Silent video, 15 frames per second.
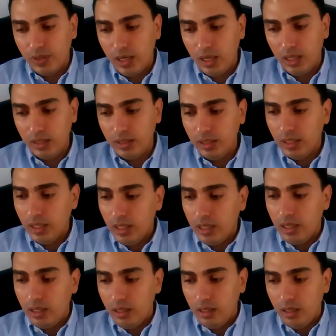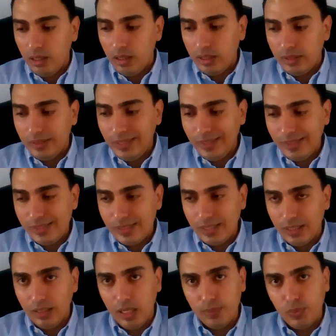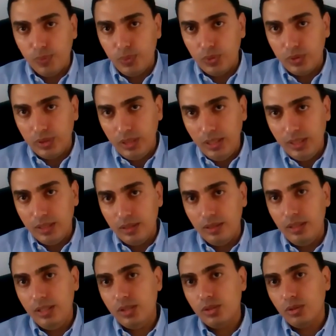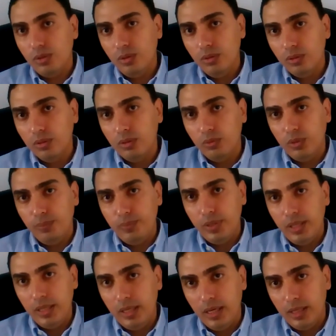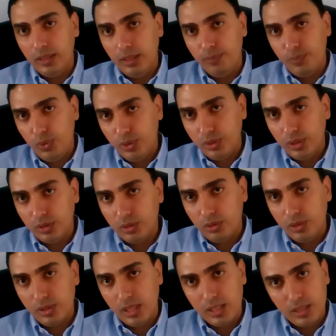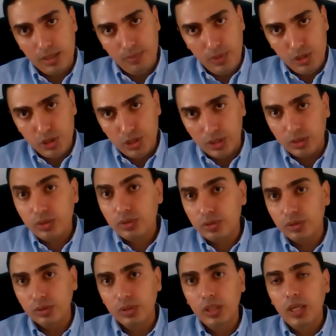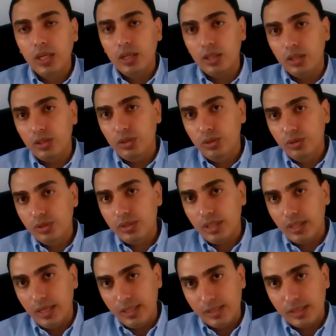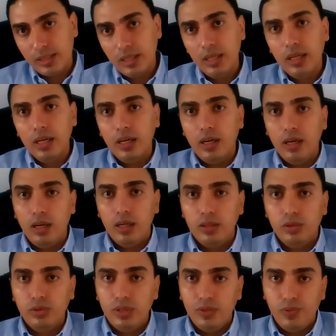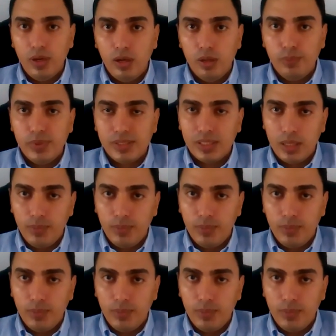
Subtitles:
of high density lipoprotein. These all will play an important role, as I mentioned, to reduce the risk to develop